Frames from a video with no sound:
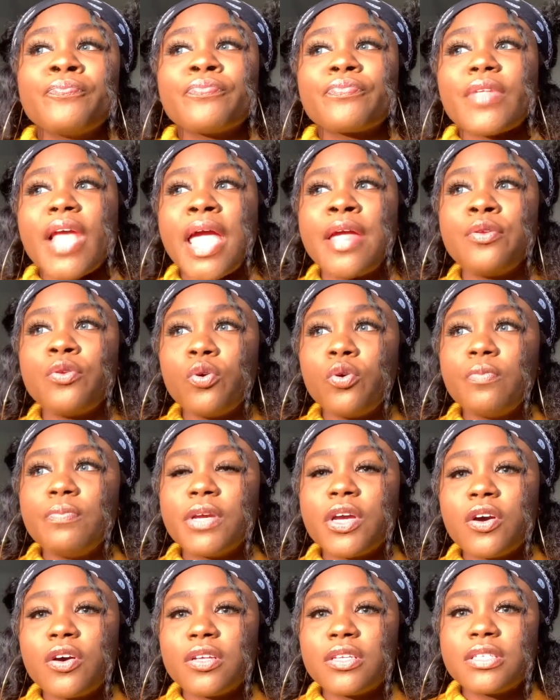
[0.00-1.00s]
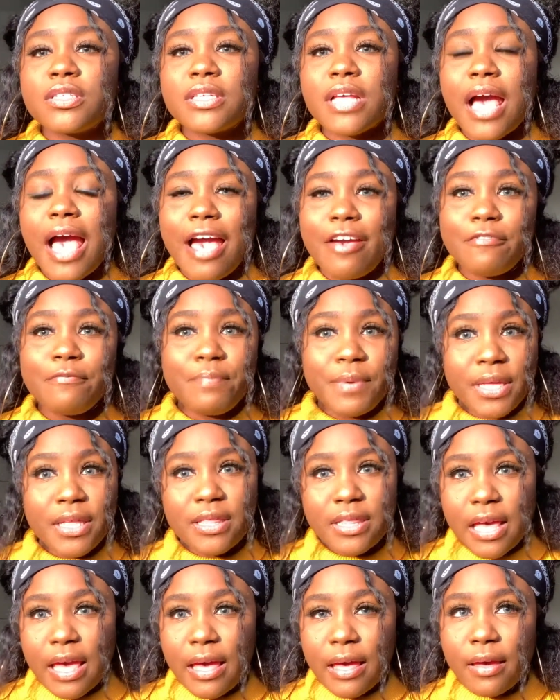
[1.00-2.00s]
know because I've been
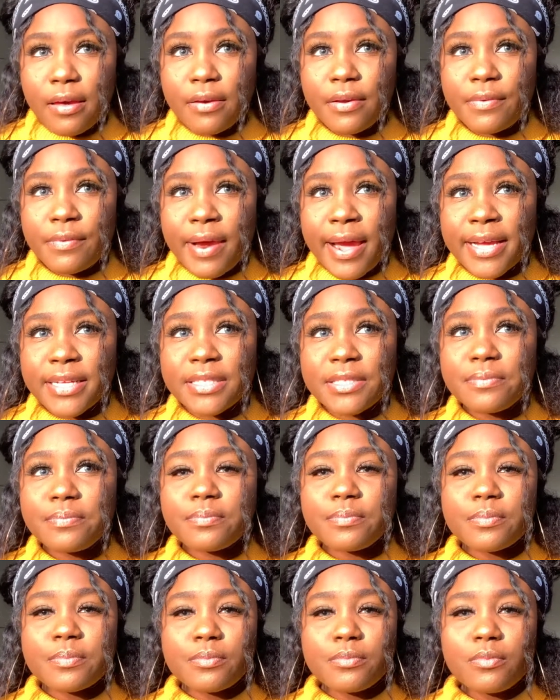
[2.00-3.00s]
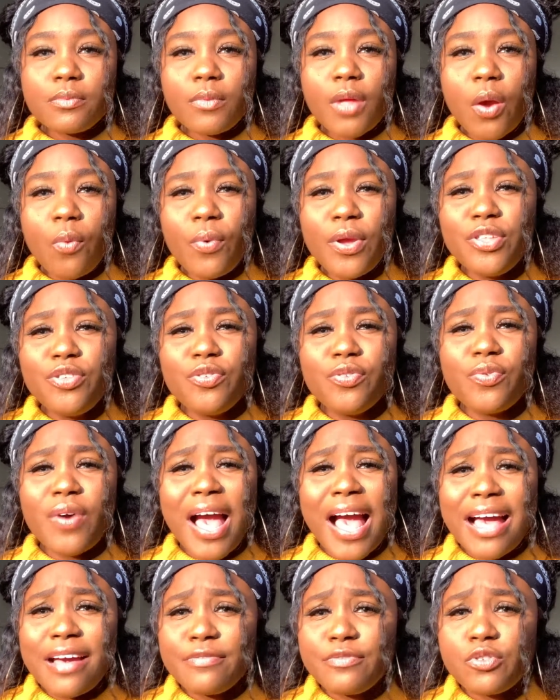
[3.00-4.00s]
there, right? When you
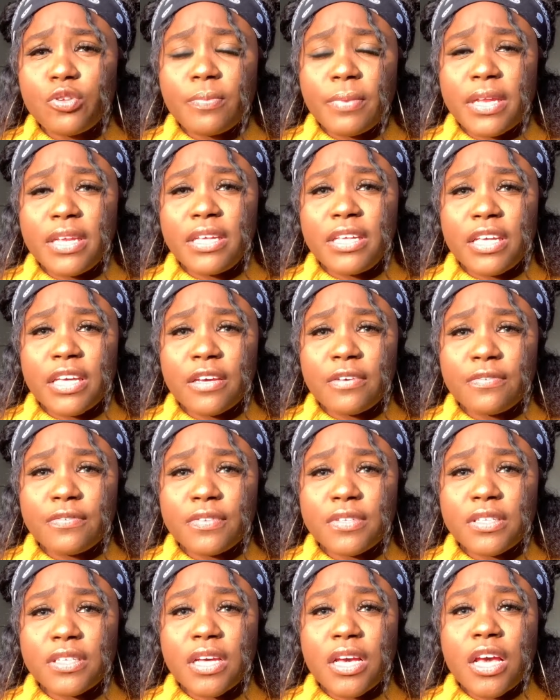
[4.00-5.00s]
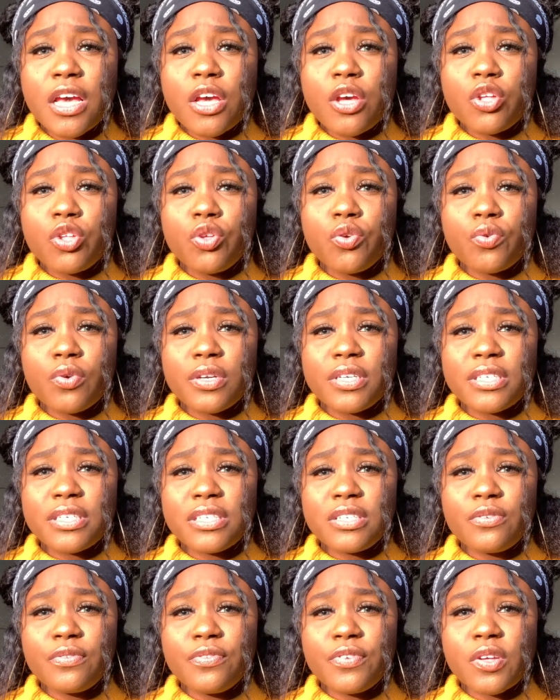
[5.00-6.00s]
have so many gifts, you
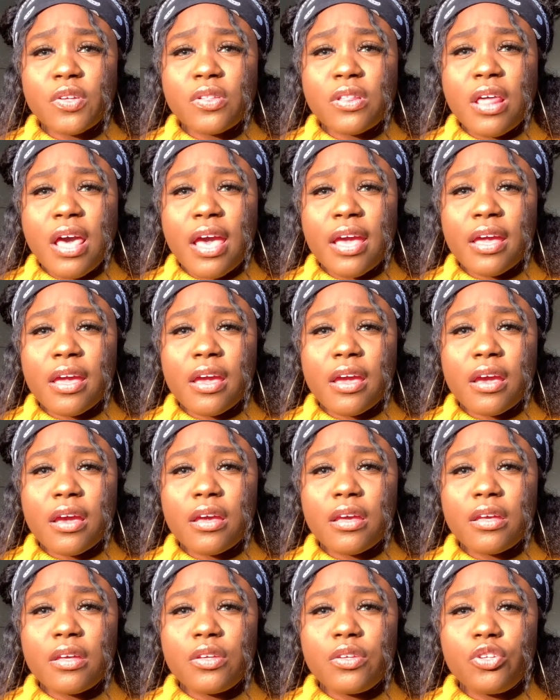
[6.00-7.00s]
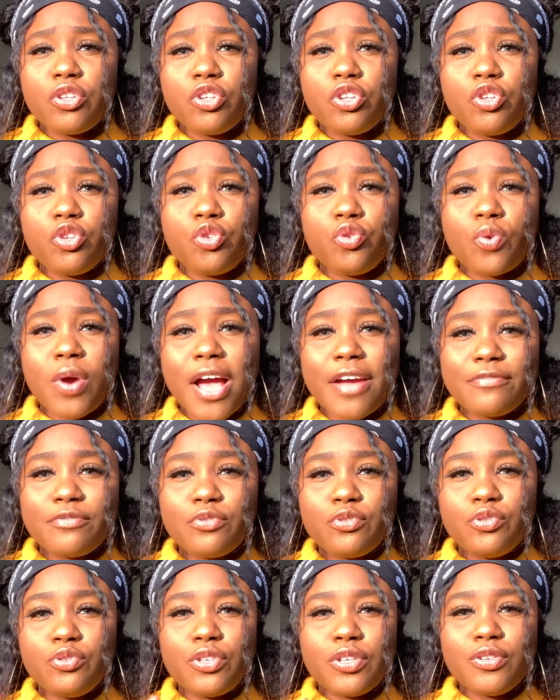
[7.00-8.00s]
feel like you have to
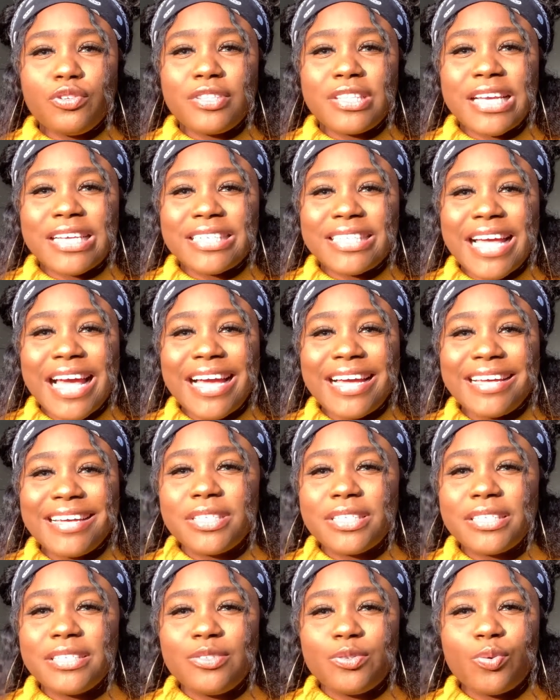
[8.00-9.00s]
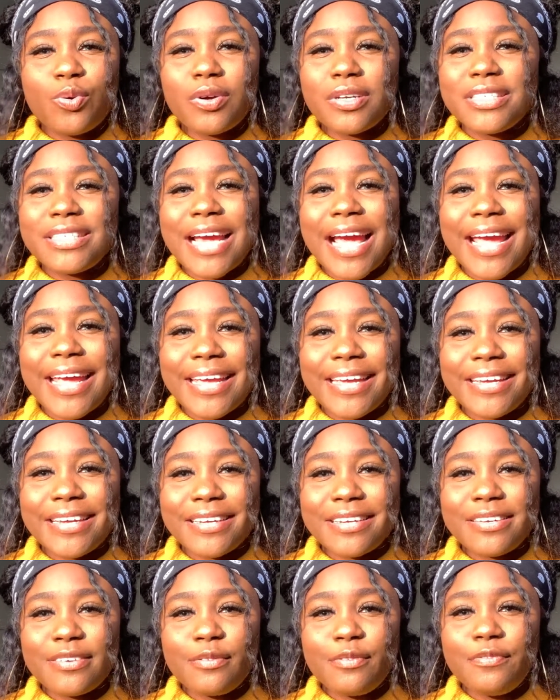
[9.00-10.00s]
there's that do or die
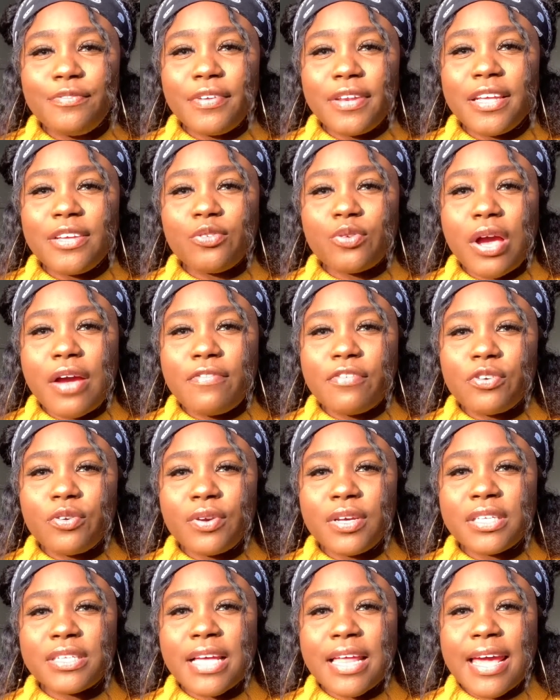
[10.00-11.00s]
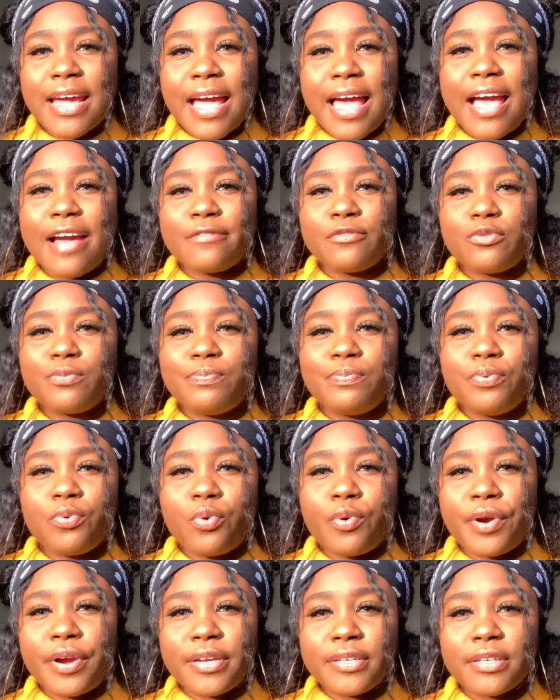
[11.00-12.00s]
feeling you have on your inside, like I have to
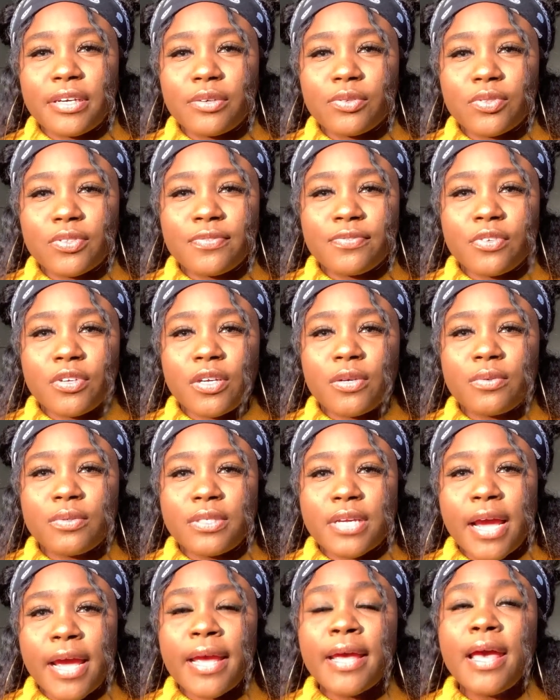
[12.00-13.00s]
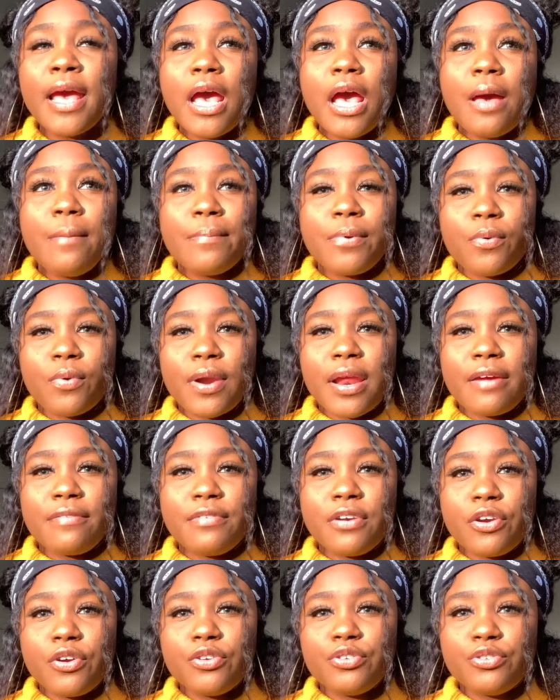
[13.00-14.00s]
pour it out, if not it will die. But what I've
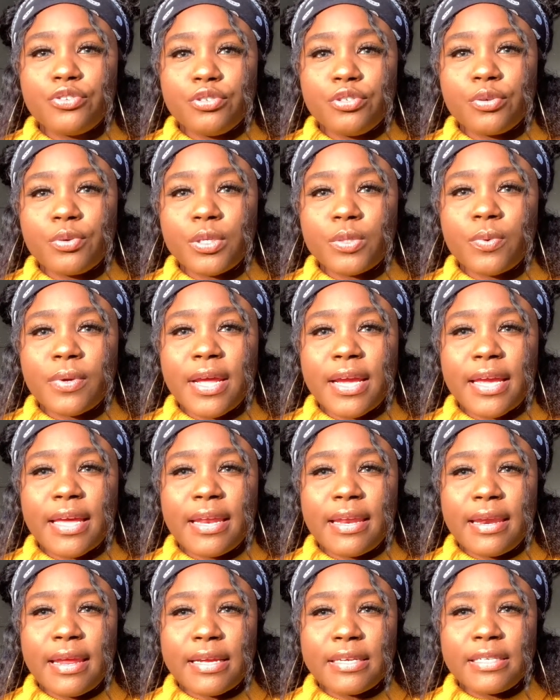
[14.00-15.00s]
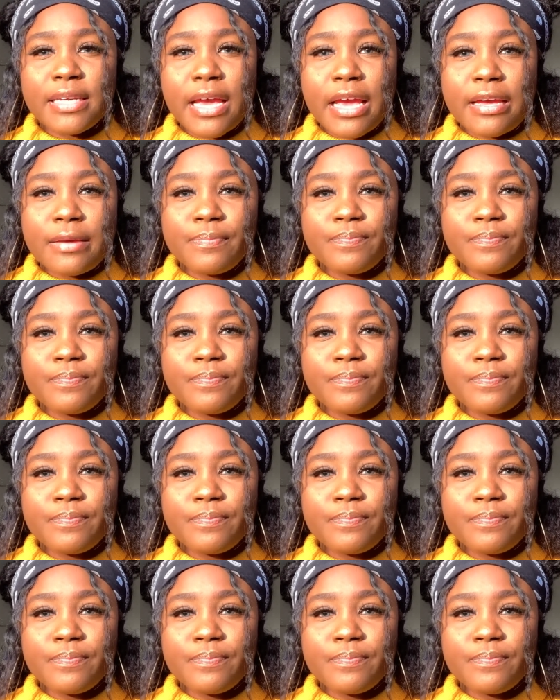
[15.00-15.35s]
learned to do is, when I get an idea